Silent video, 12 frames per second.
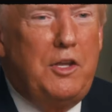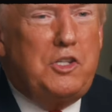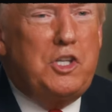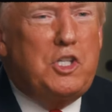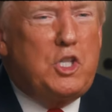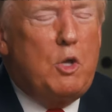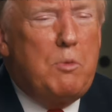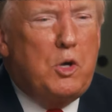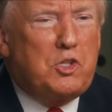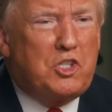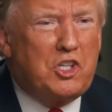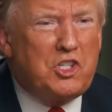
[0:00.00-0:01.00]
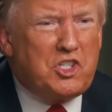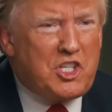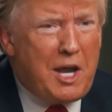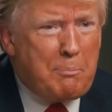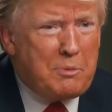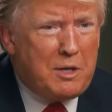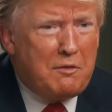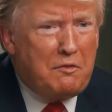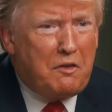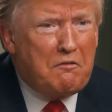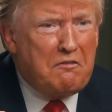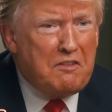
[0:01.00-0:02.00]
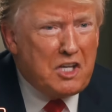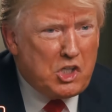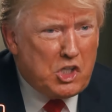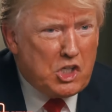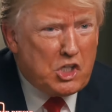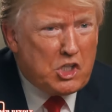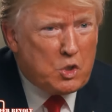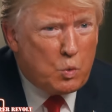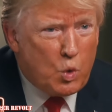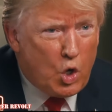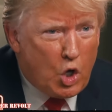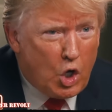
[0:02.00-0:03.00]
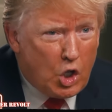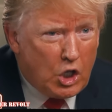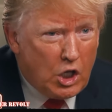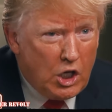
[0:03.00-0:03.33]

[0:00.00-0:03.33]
This is the most deceptive, vicious world.